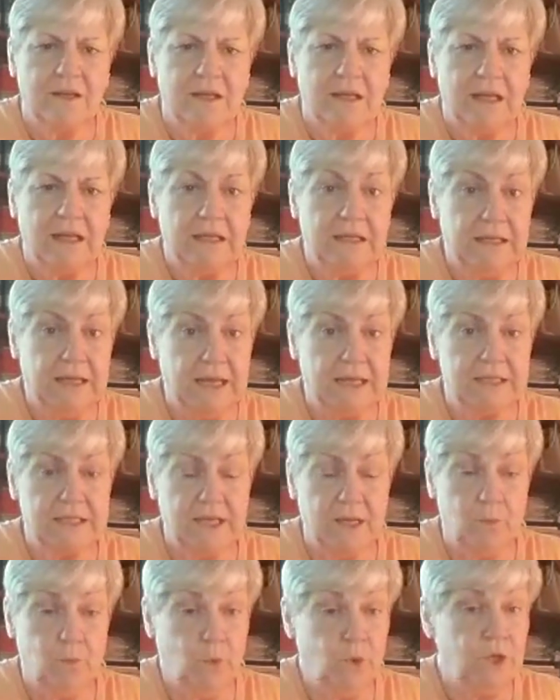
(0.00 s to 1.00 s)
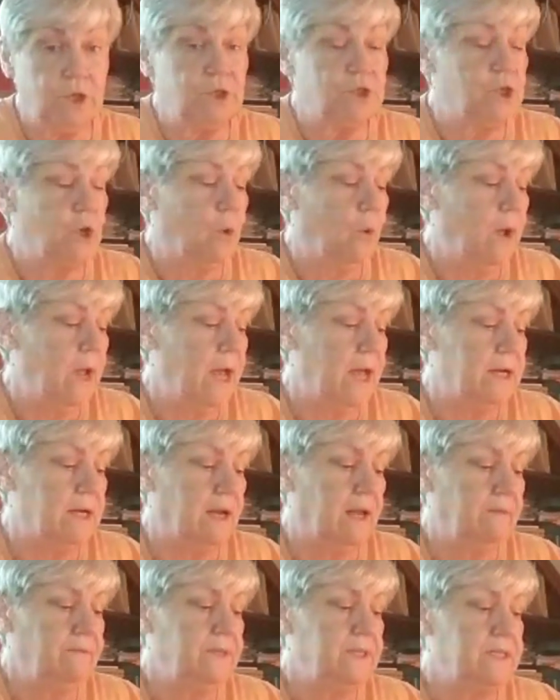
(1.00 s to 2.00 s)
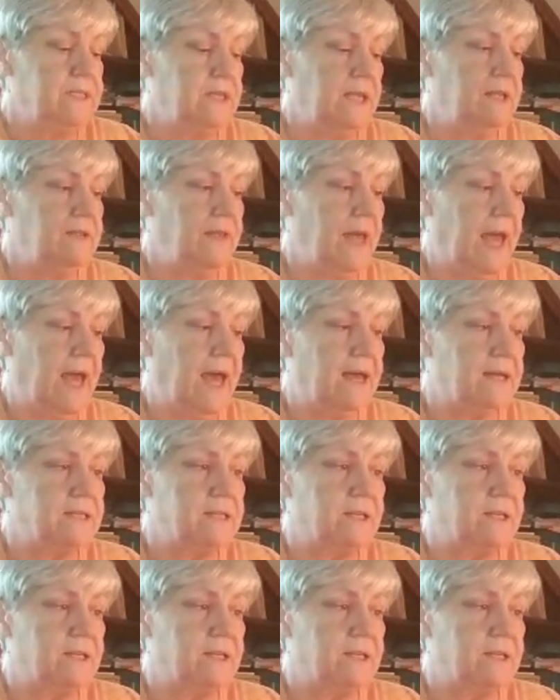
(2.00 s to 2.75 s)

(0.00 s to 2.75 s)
Yes, it would, Joy. I'd love to see that.